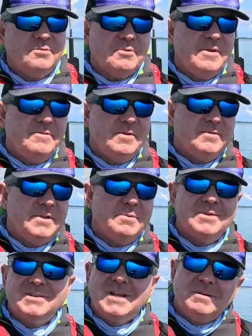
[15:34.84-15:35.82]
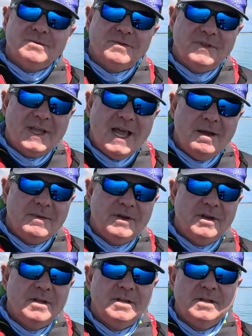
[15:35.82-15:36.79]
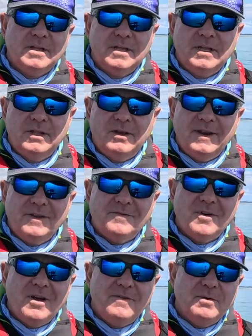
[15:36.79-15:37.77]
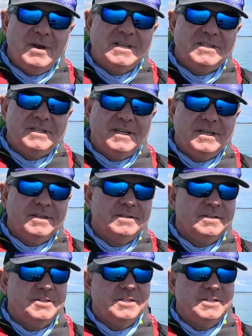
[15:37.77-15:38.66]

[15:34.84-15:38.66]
350, which comes with the Garmin 95 UHD, the